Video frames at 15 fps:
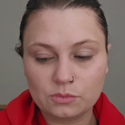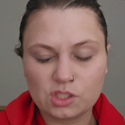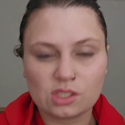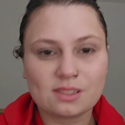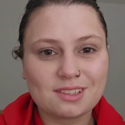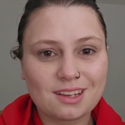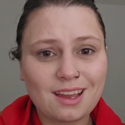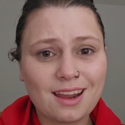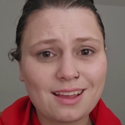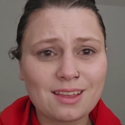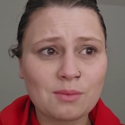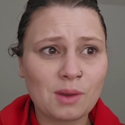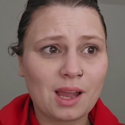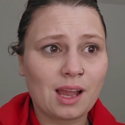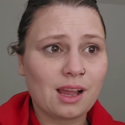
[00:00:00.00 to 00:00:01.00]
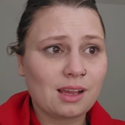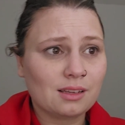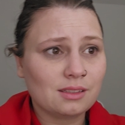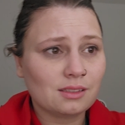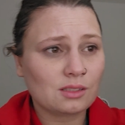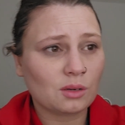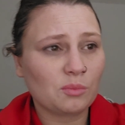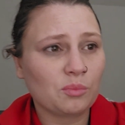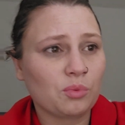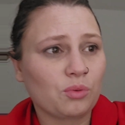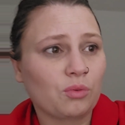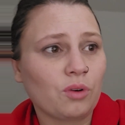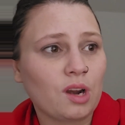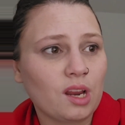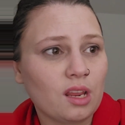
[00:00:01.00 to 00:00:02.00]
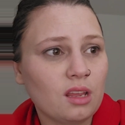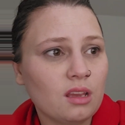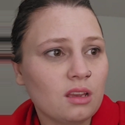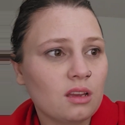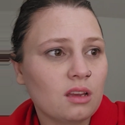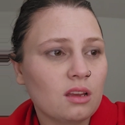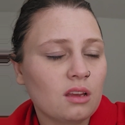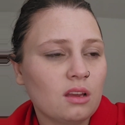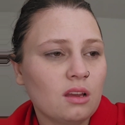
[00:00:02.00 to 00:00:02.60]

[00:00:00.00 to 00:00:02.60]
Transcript: just to kind of give my eyes a break